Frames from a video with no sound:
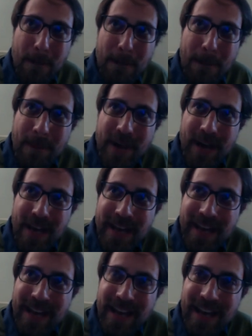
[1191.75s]

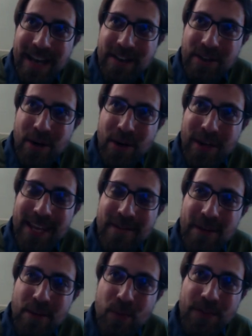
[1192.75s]
but uh, you know,
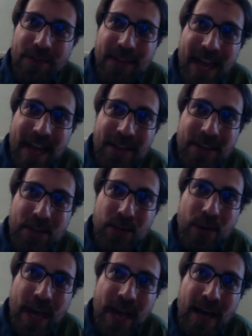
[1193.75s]
even with that, you
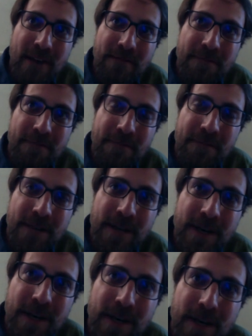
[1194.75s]
have
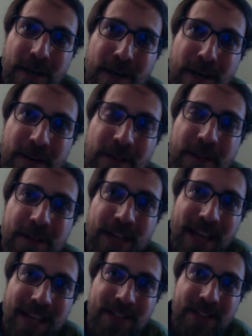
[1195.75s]
uh,
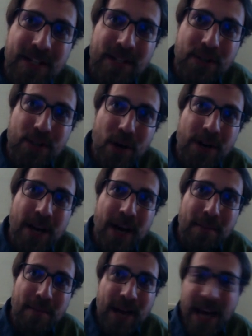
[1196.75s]
things that don't
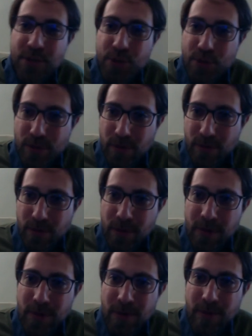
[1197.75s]
come natural,
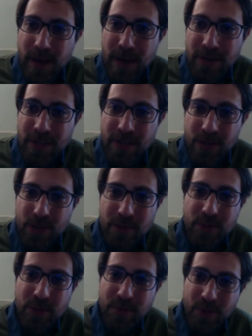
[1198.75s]
right? In
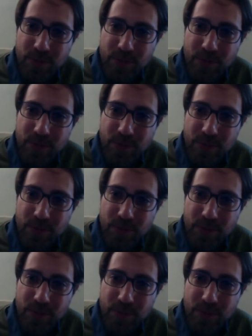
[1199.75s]
terms of both